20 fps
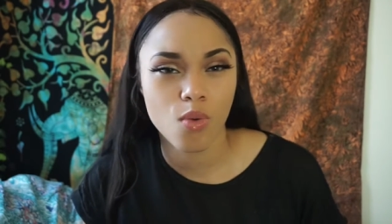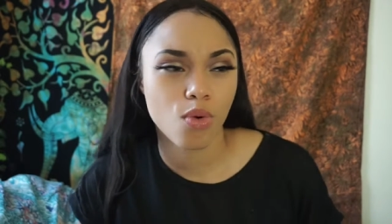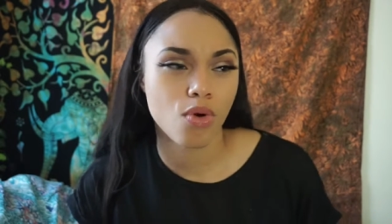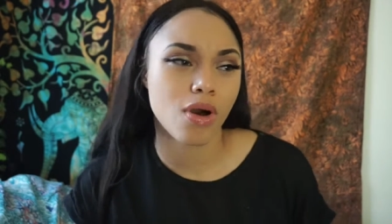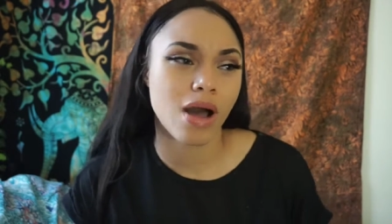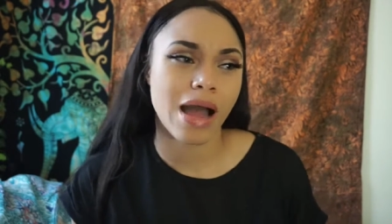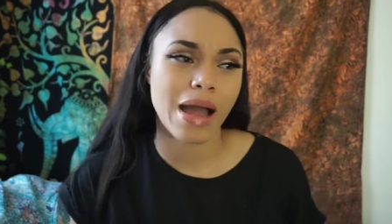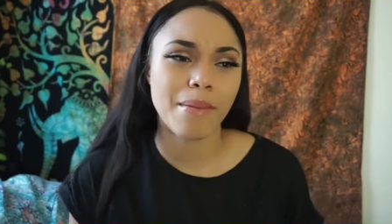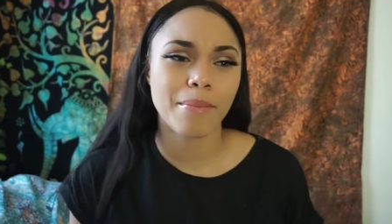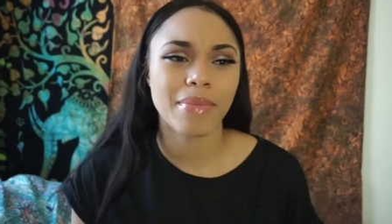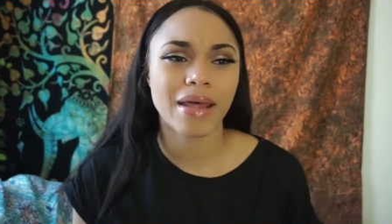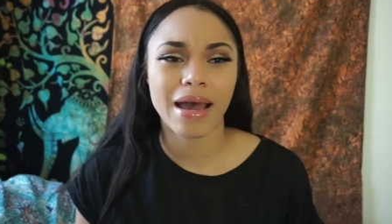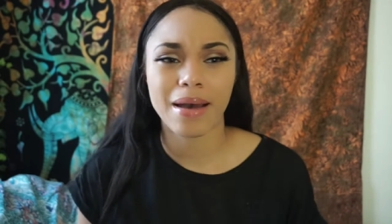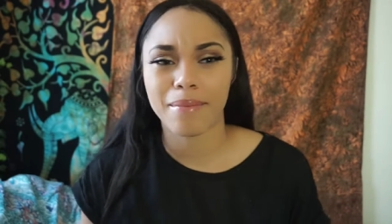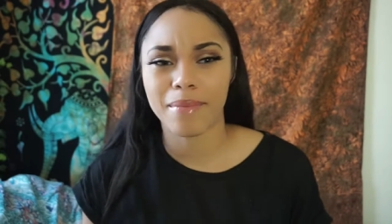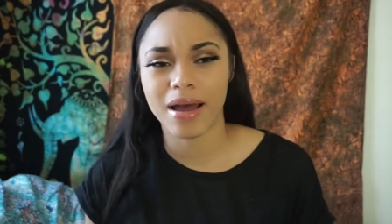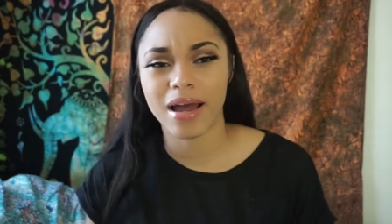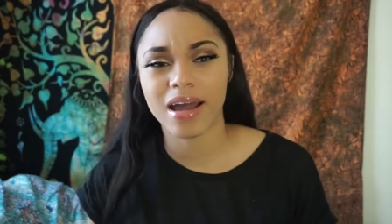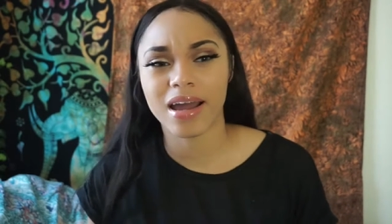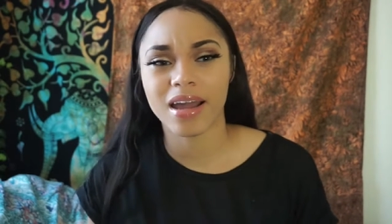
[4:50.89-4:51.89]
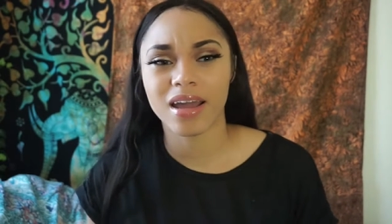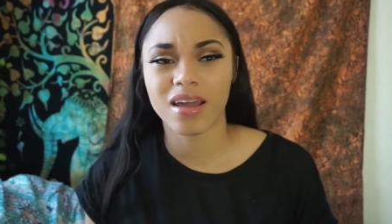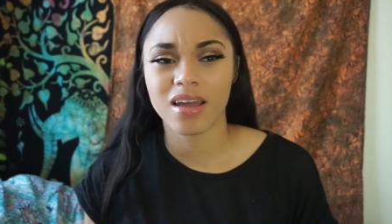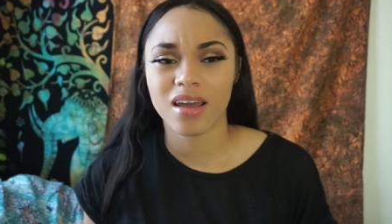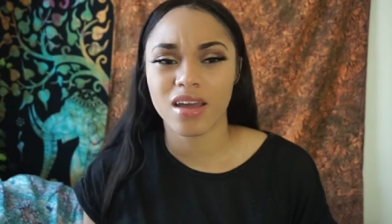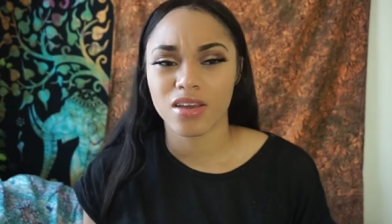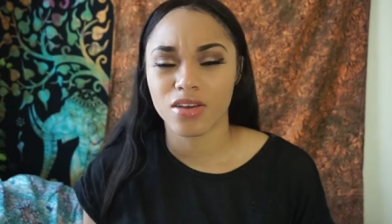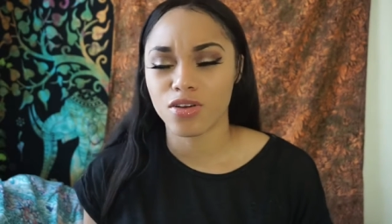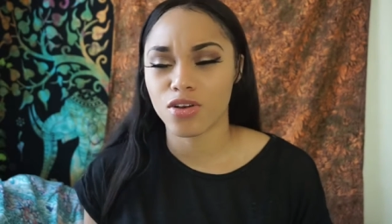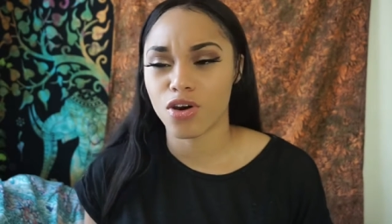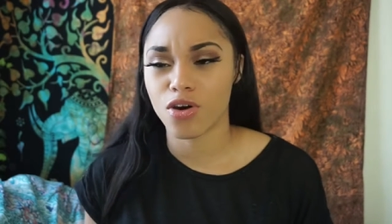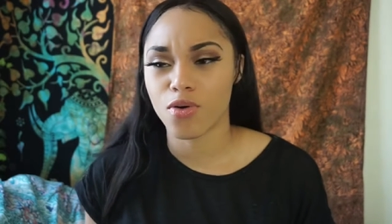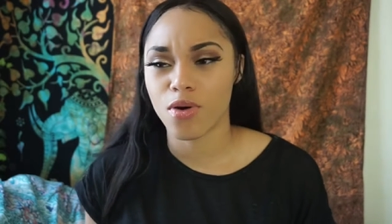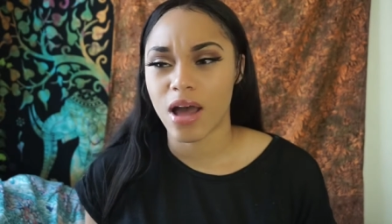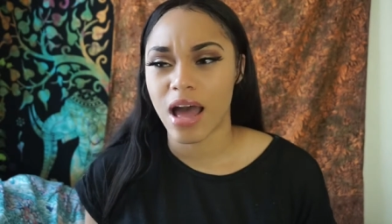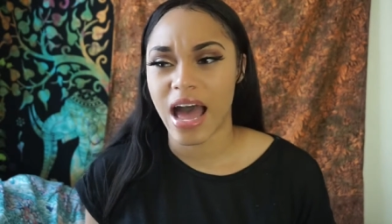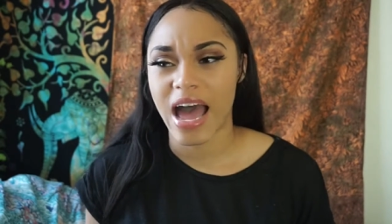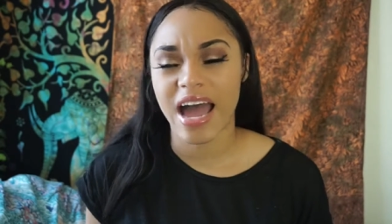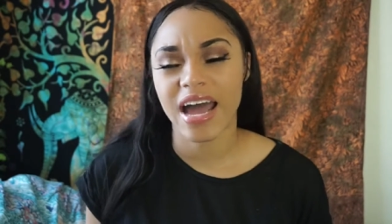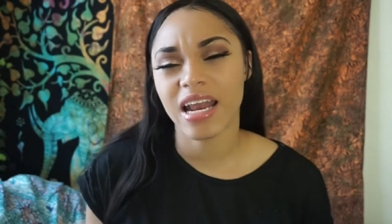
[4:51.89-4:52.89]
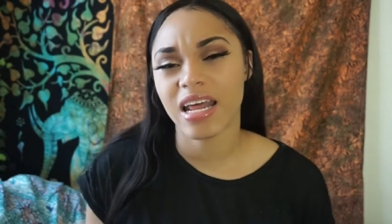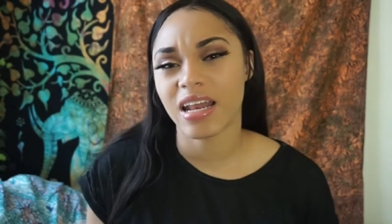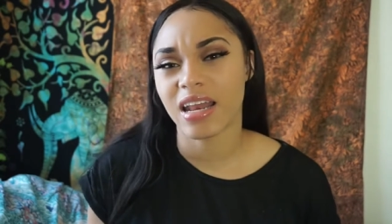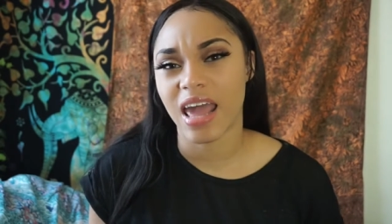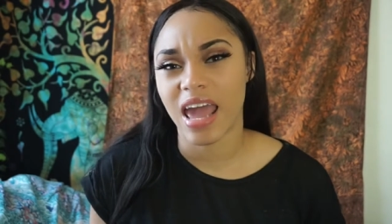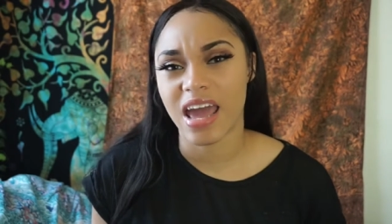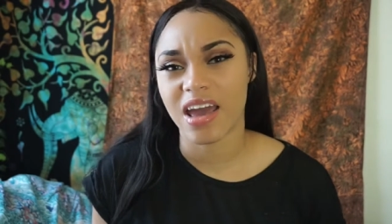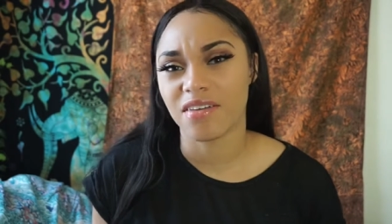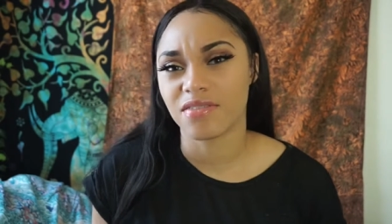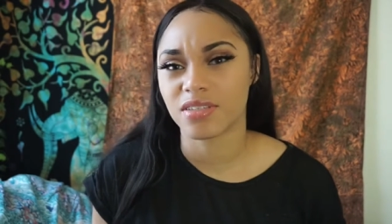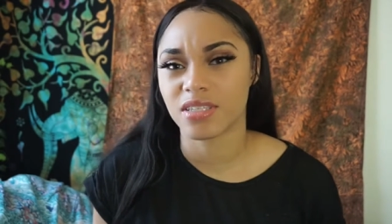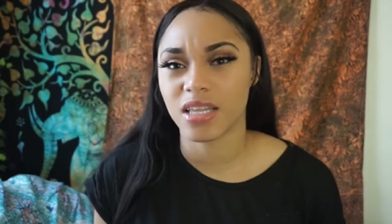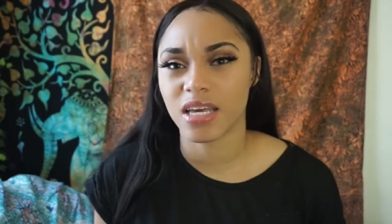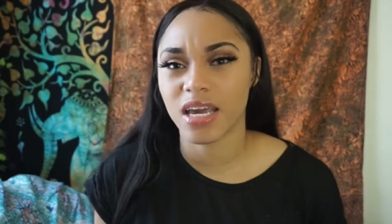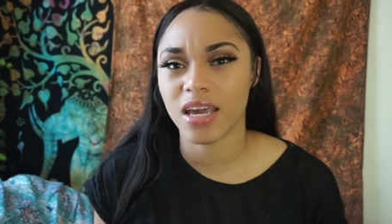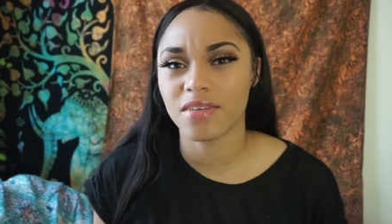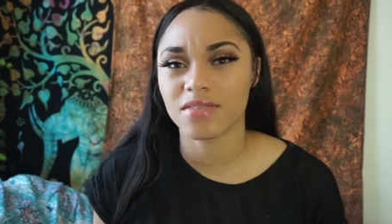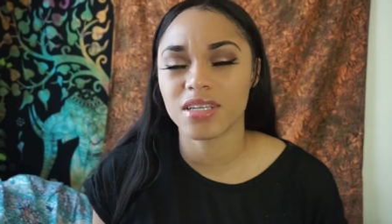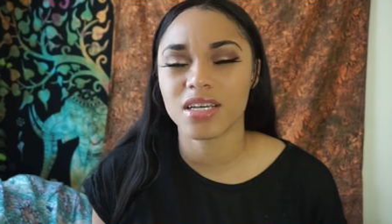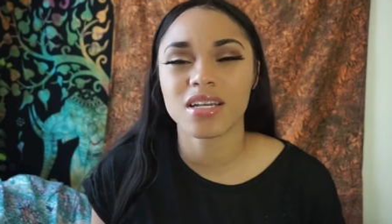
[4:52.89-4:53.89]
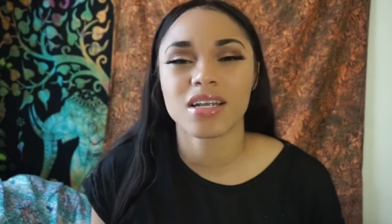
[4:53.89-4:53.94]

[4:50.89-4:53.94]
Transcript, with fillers: "Well, I'm not my, you know, I didn't have slaves."